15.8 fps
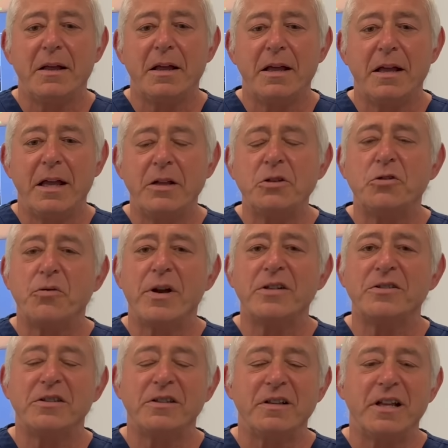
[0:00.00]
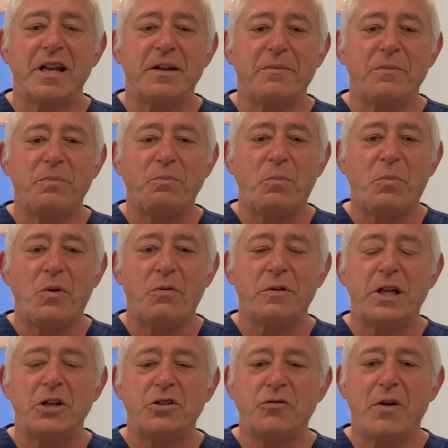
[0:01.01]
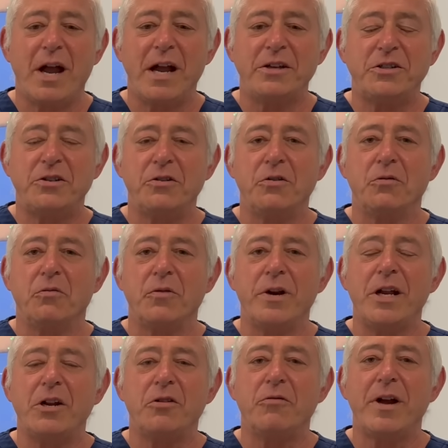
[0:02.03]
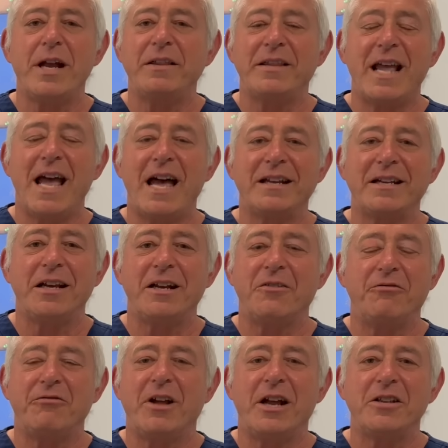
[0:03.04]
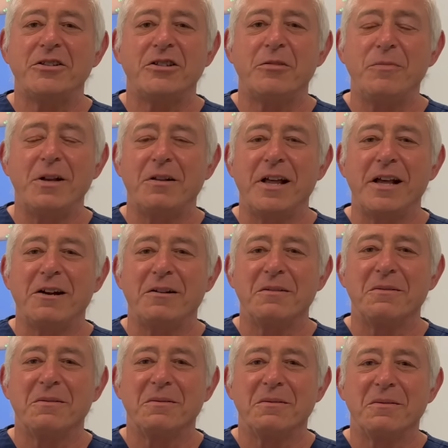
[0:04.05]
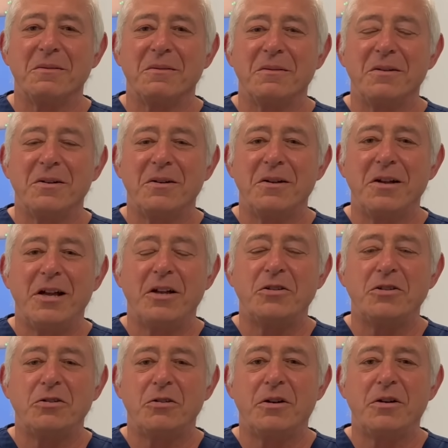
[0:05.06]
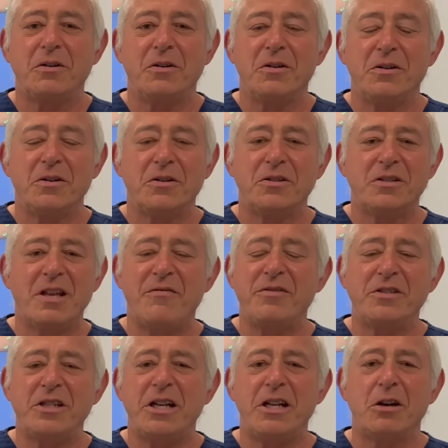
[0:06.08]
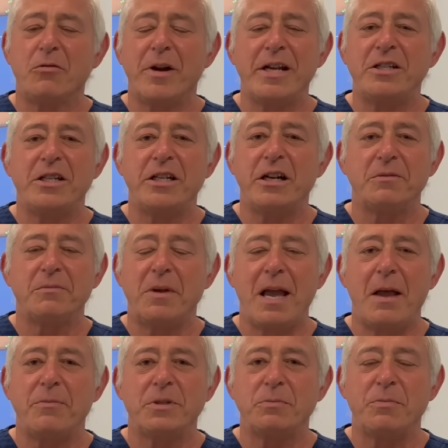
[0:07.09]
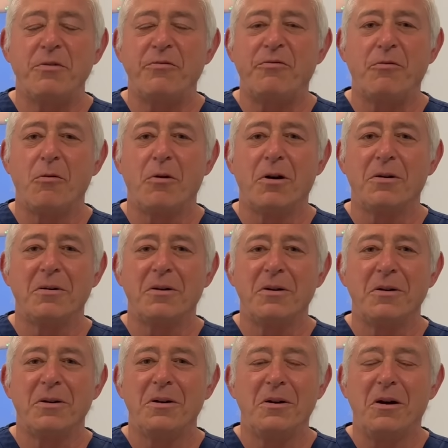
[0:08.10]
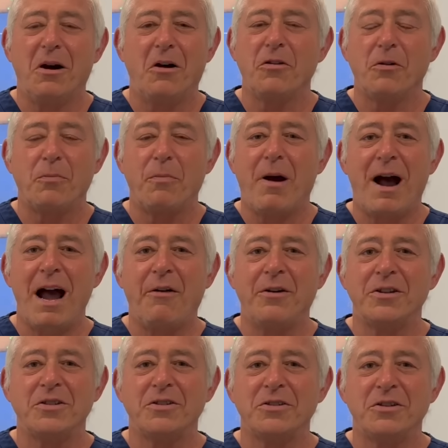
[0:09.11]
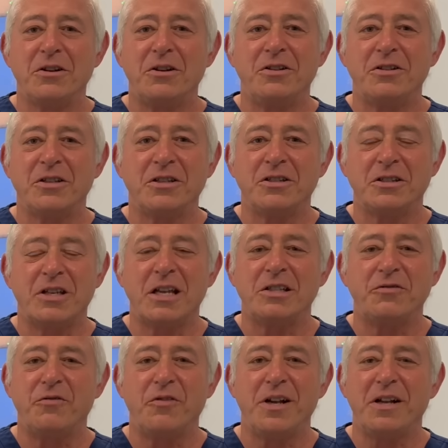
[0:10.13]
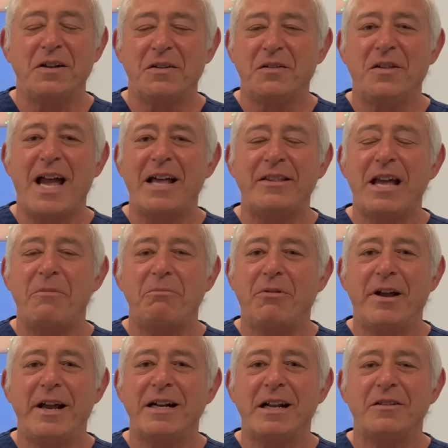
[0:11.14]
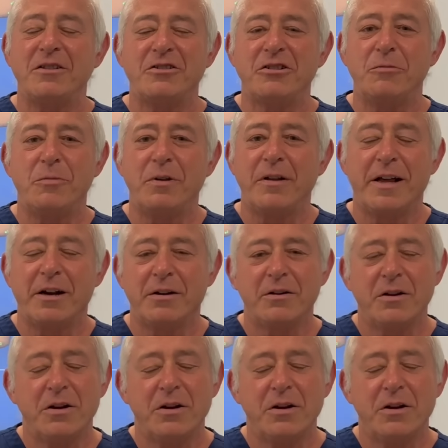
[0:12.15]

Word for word: Interestingly, when they tried to recreate that a flight simulator, it took 17 or 18 attempts before other pilots could successfully land that plane on the simulator.